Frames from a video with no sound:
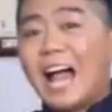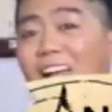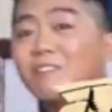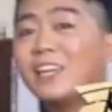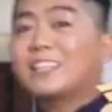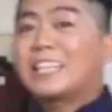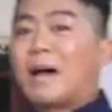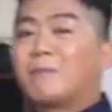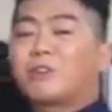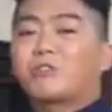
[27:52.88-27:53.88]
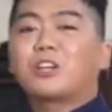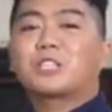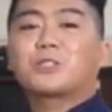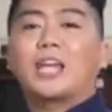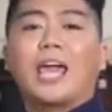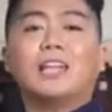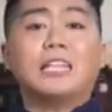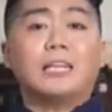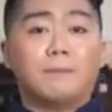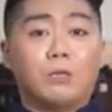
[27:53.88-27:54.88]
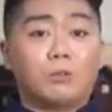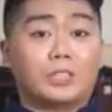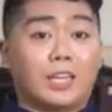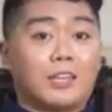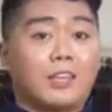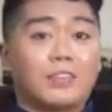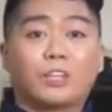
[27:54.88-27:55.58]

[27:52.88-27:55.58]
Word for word: Nat Vietnam refers to the ethnic music